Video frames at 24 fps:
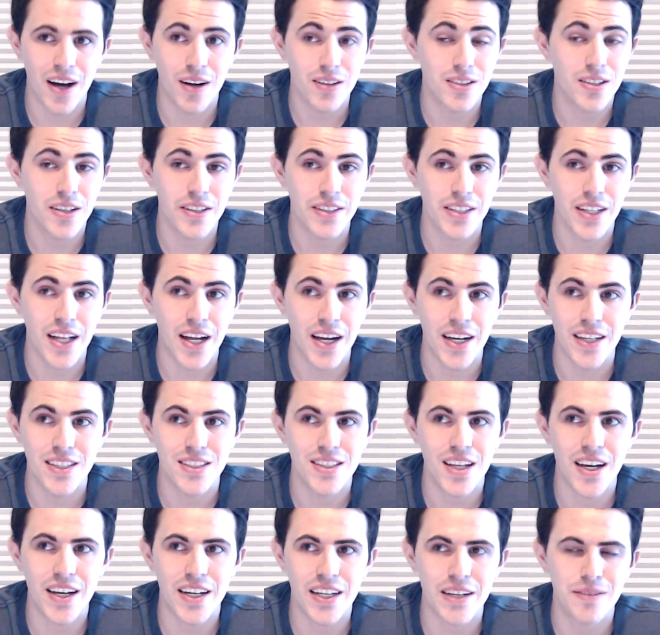I'll tell you that. It's
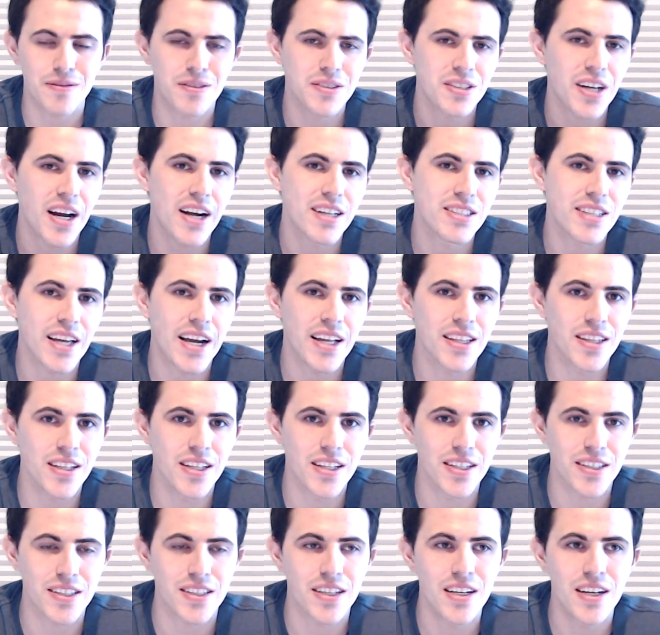not. If the Giants had
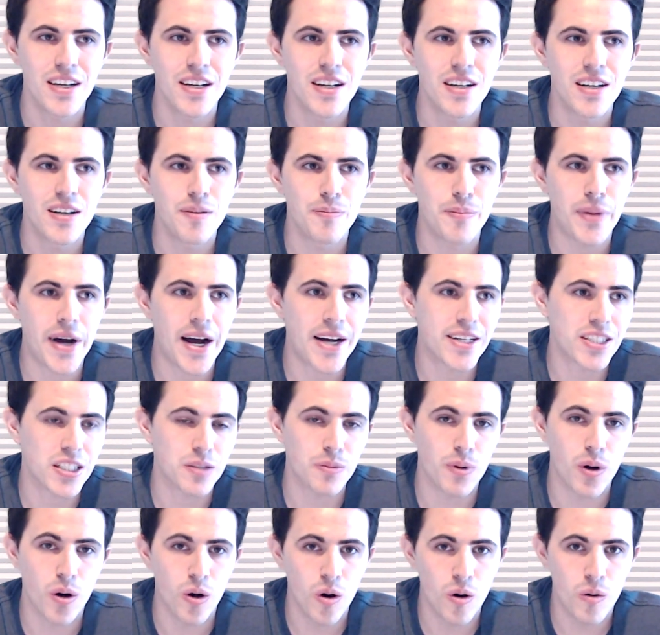like Patrick
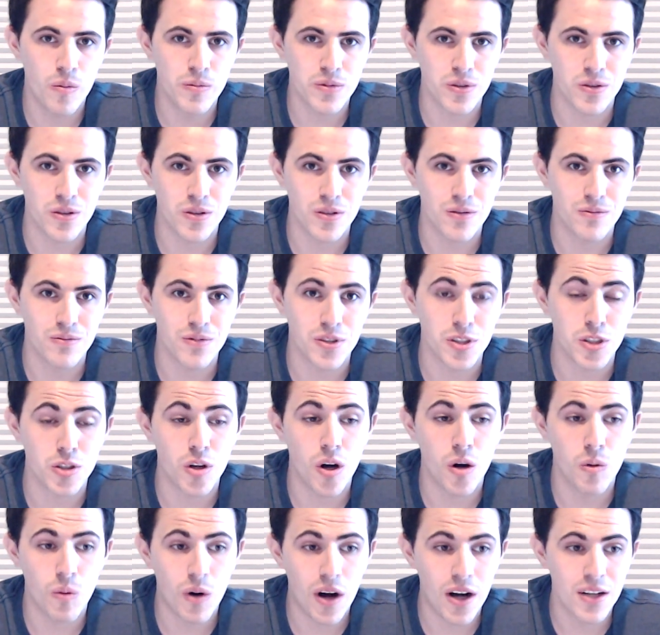Mahomes or
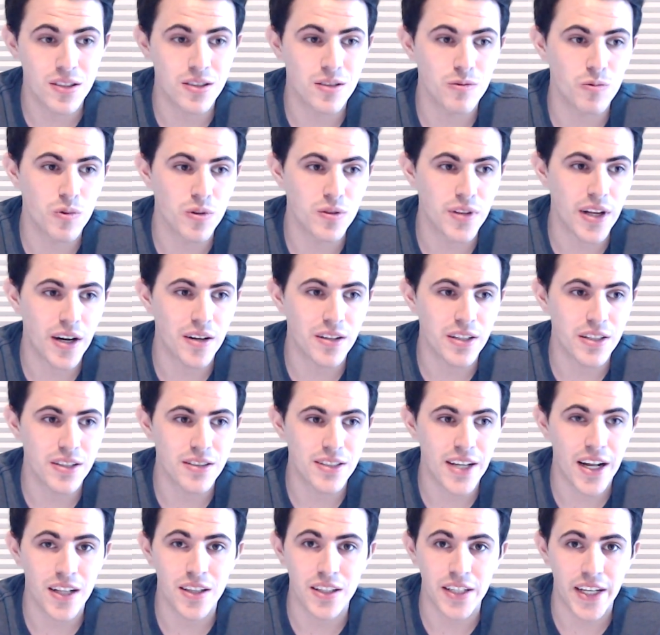Deshaun Watson without his
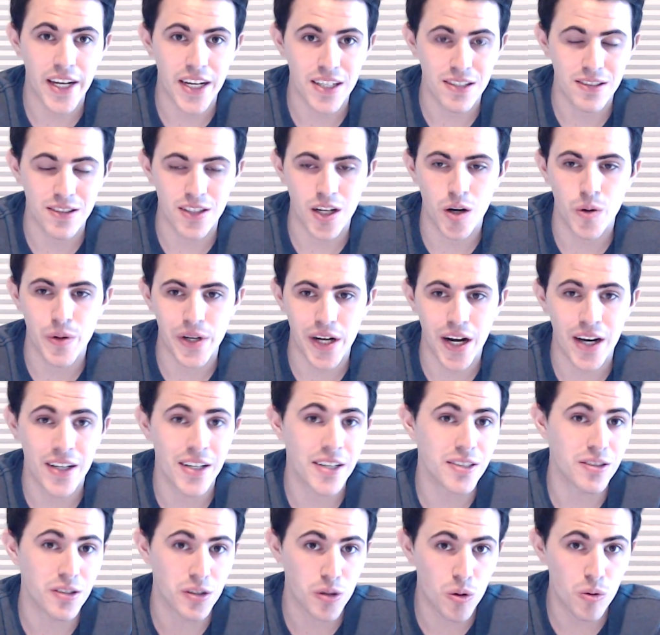allegations going on
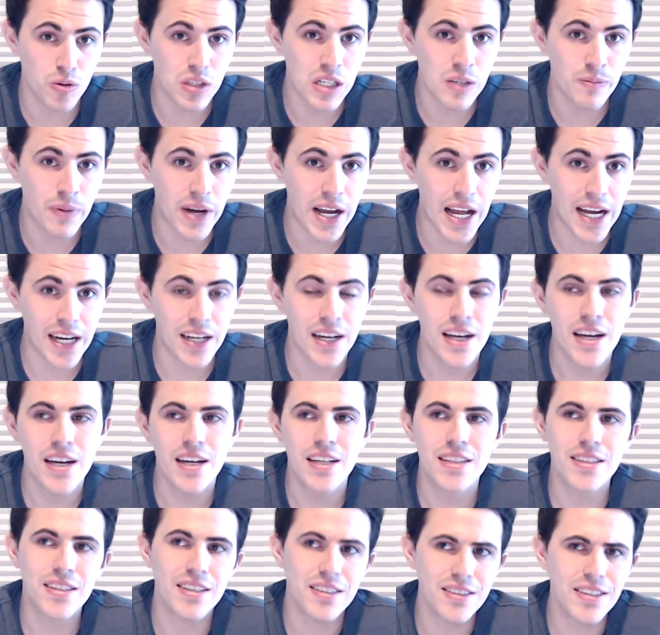as their quarterback,
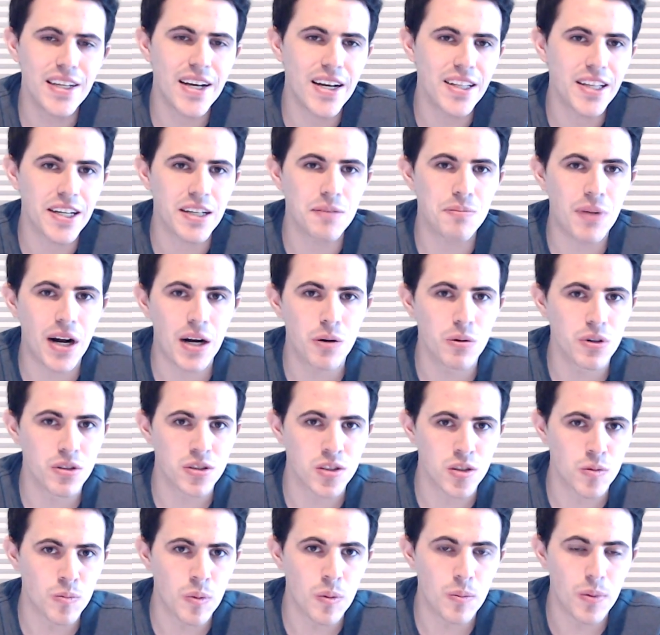then yeah, they could probably win a
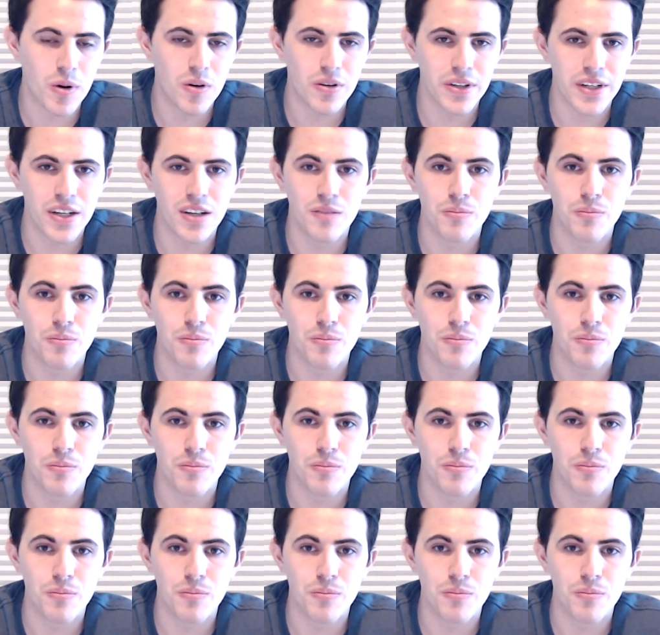Super Bowl here.